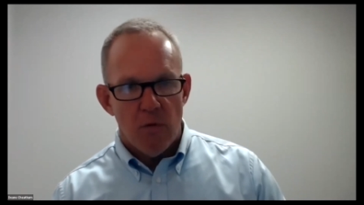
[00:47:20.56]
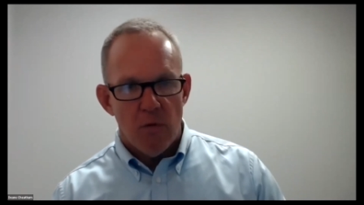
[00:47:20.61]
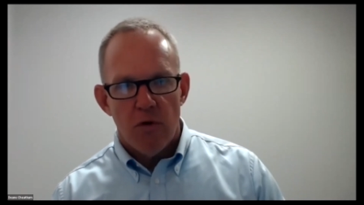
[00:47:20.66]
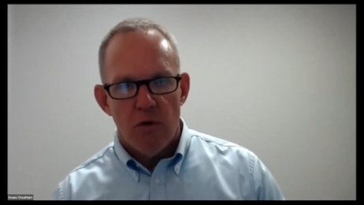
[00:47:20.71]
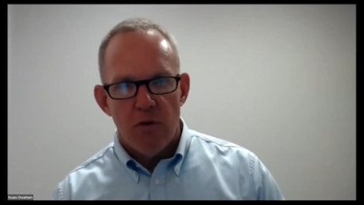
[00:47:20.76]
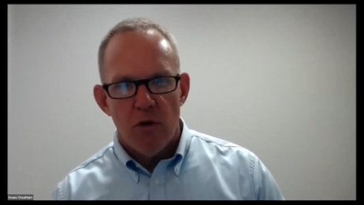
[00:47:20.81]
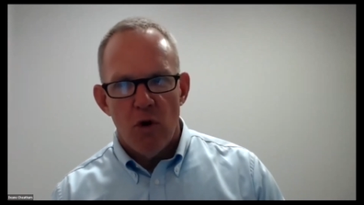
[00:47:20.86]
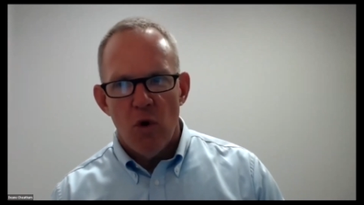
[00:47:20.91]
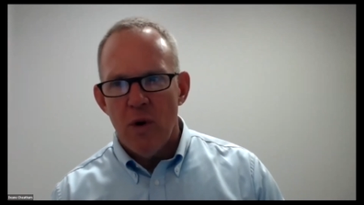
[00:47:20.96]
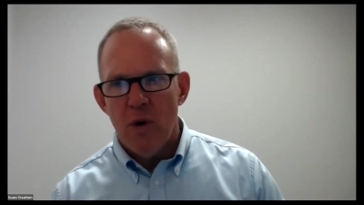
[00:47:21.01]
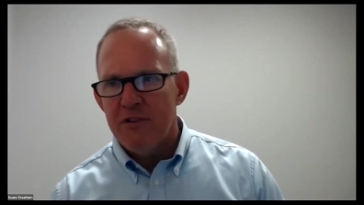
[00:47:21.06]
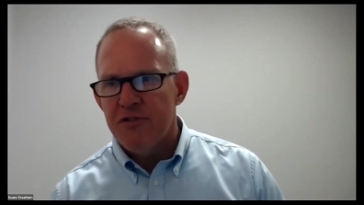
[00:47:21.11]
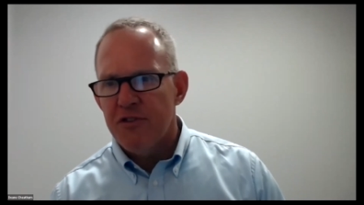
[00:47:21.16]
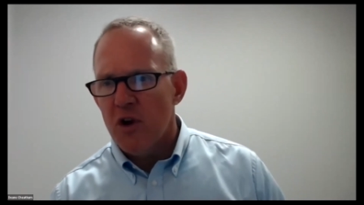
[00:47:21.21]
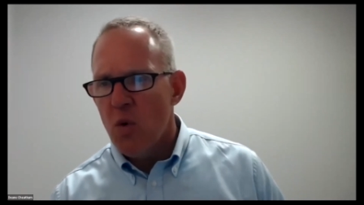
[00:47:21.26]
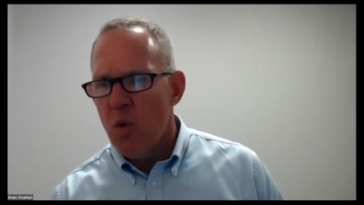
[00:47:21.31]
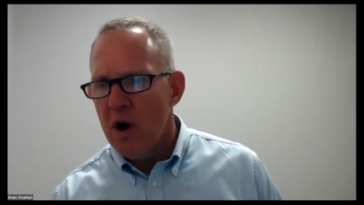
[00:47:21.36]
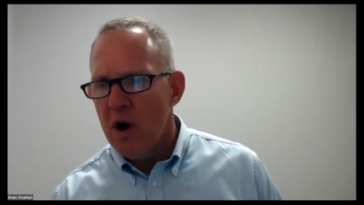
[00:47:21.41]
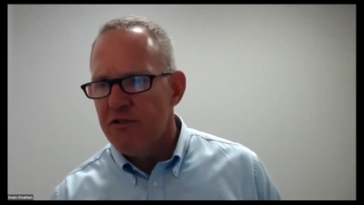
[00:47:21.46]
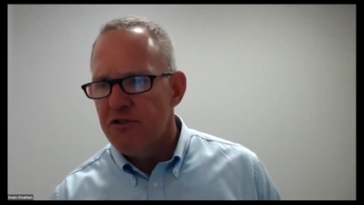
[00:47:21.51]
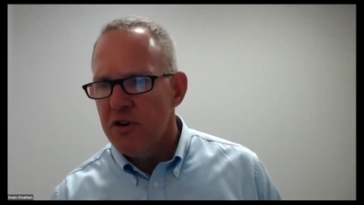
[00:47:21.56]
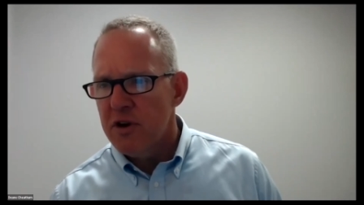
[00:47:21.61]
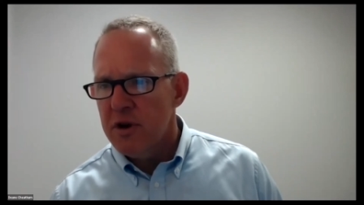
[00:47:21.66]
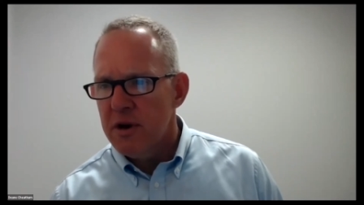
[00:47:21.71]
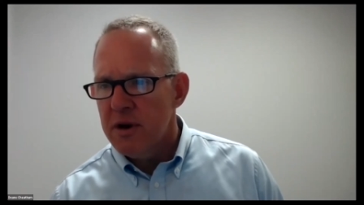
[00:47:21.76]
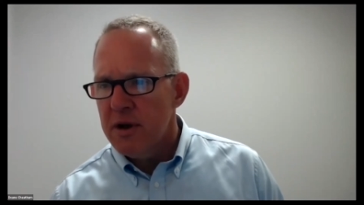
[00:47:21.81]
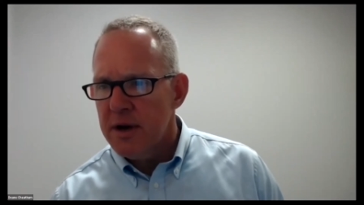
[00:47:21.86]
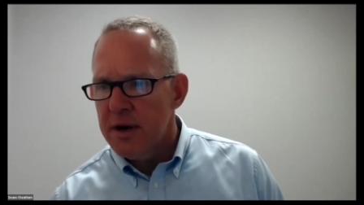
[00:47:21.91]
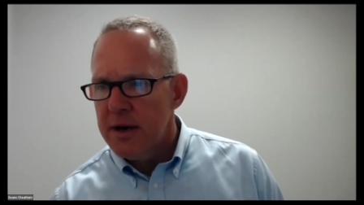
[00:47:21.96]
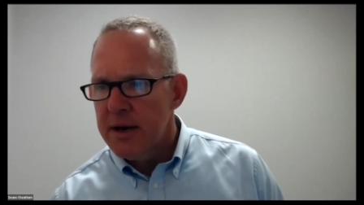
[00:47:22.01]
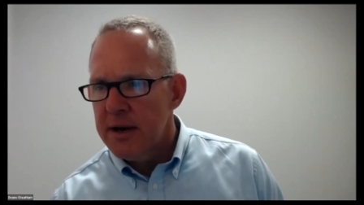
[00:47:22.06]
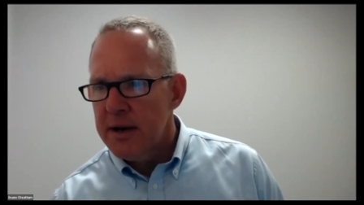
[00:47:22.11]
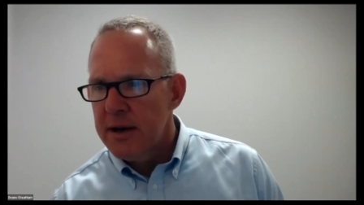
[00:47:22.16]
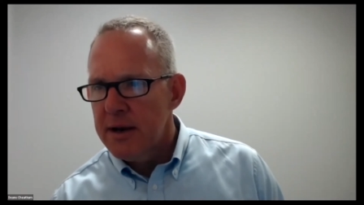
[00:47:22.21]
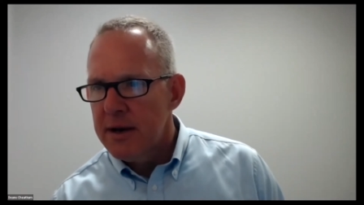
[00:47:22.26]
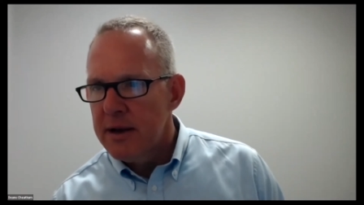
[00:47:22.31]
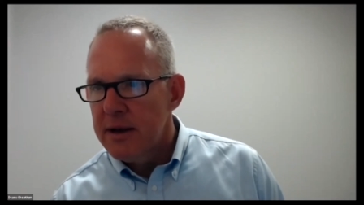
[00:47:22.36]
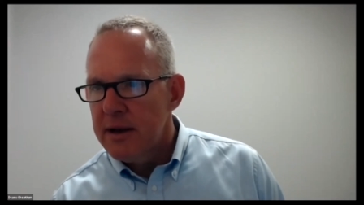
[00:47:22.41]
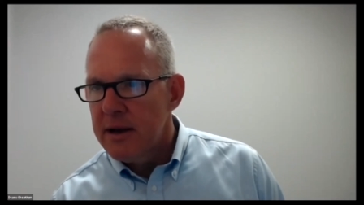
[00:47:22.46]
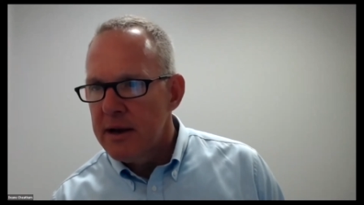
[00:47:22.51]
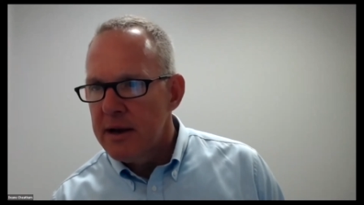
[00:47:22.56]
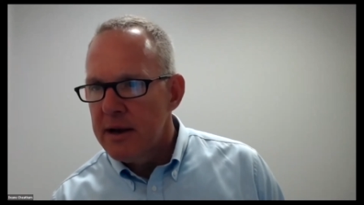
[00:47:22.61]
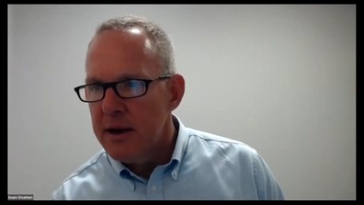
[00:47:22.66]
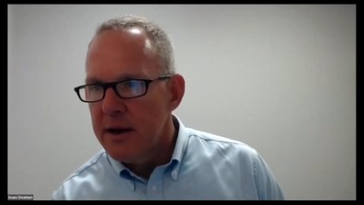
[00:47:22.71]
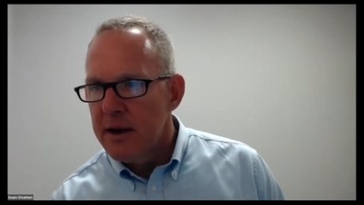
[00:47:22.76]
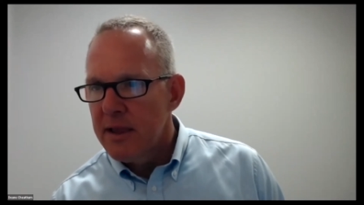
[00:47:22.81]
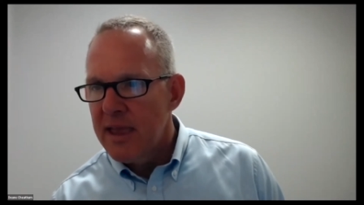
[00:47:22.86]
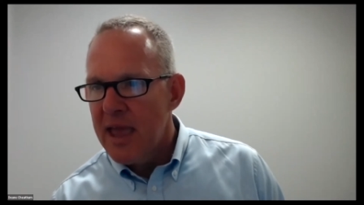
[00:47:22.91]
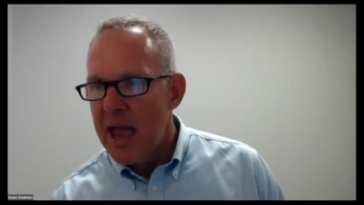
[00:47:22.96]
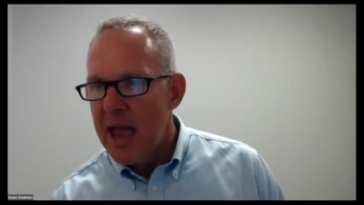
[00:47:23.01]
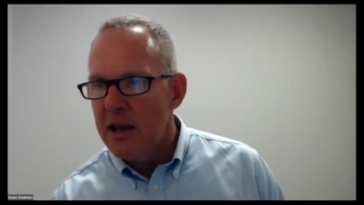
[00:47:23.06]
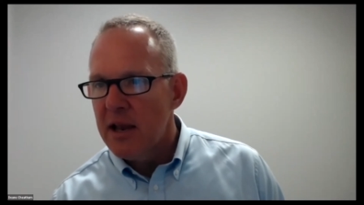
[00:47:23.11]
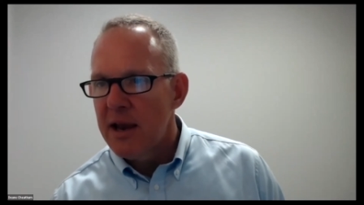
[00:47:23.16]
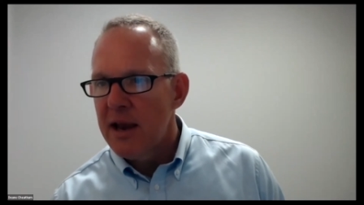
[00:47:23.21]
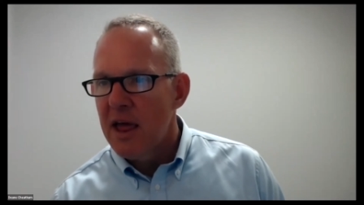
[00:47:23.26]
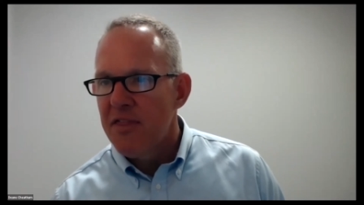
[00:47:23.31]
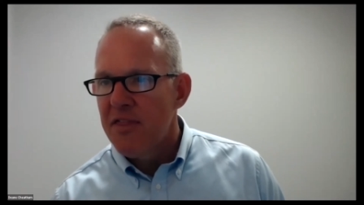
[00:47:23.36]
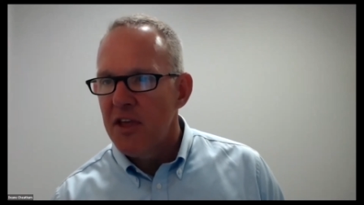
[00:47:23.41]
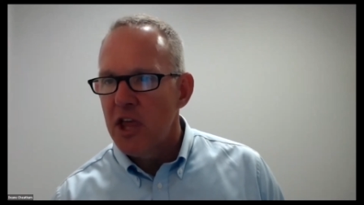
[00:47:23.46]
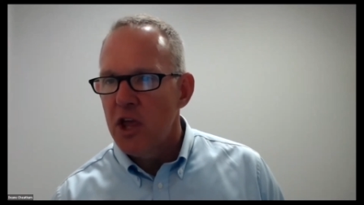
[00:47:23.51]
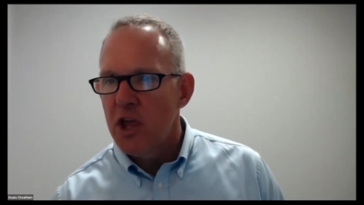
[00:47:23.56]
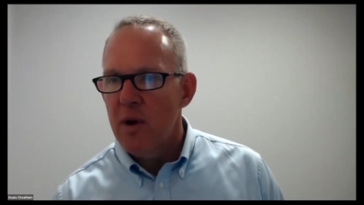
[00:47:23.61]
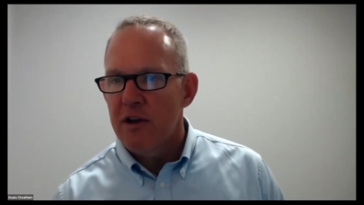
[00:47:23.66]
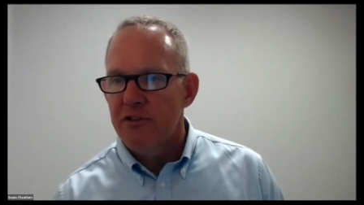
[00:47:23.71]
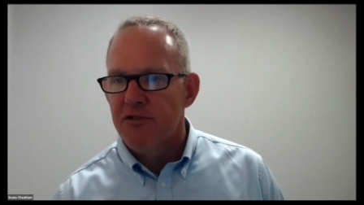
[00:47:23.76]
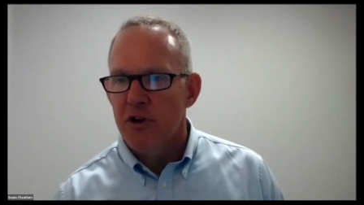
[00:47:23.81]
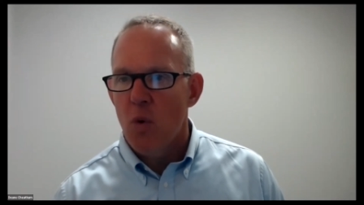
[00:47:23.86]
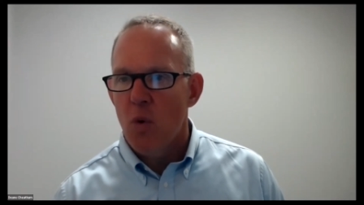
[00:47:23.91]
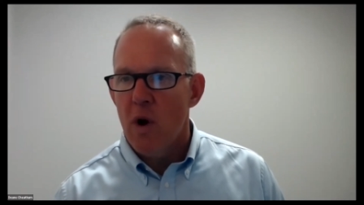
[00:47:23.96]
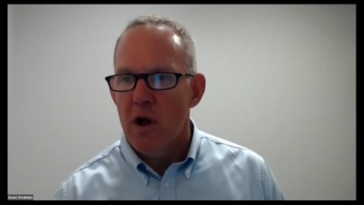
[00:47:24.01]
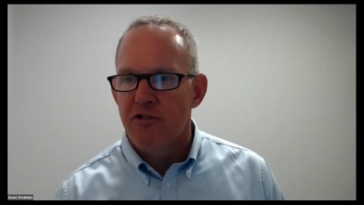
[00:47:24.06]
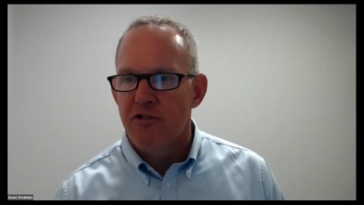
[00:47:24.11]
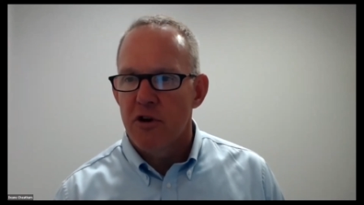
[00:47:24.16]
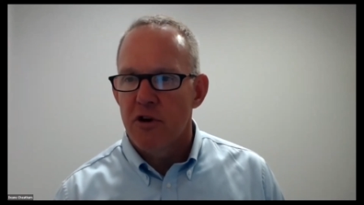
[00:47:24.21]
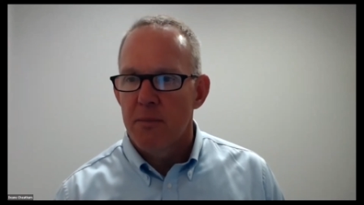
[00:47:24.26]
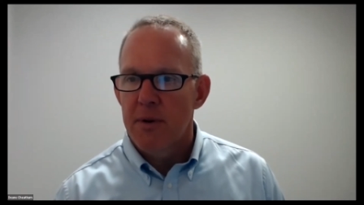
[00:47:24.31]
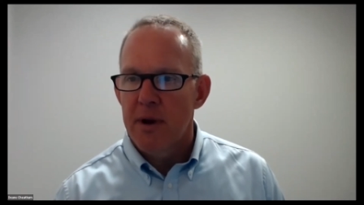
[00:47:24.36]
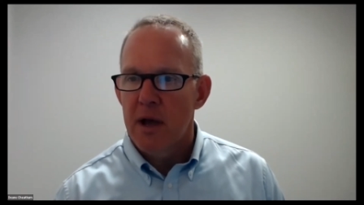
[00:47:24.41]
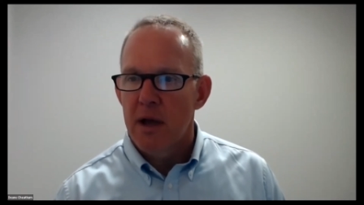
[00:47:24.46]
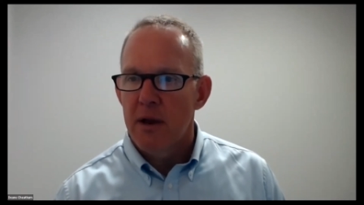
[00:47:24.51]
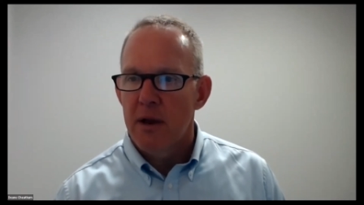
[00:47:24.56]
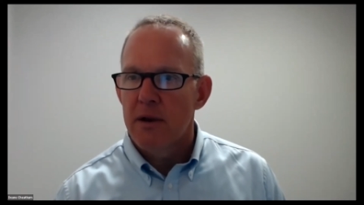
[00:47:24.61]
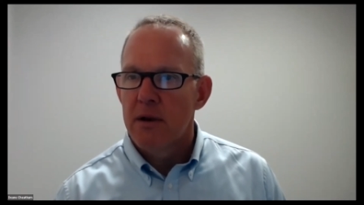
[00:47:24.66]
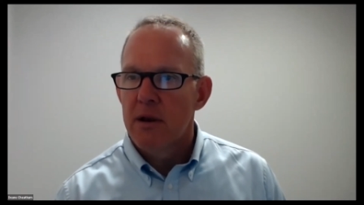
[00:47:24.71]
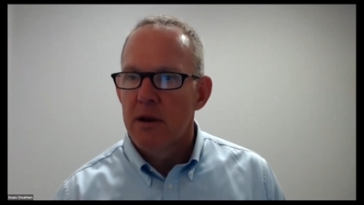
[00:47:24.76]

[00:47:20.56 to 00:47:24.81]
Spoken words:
who asked the question? Caitlin, I think you asked the question about